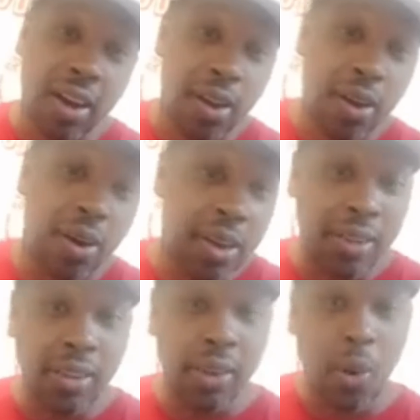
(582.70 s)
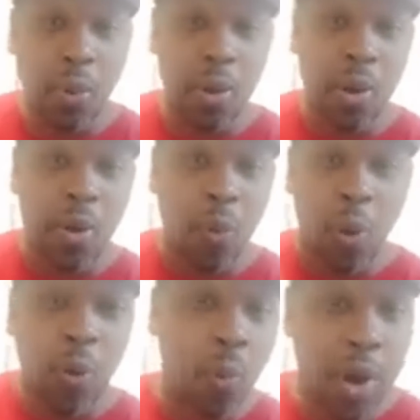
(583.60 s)
other 100, it's going to be
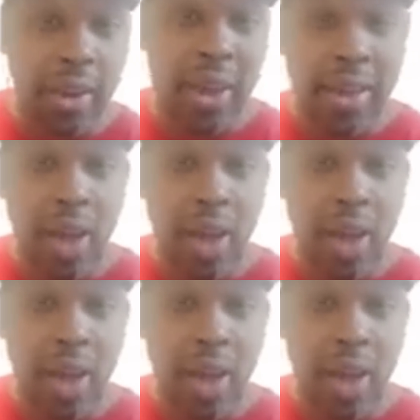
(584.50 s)
101K.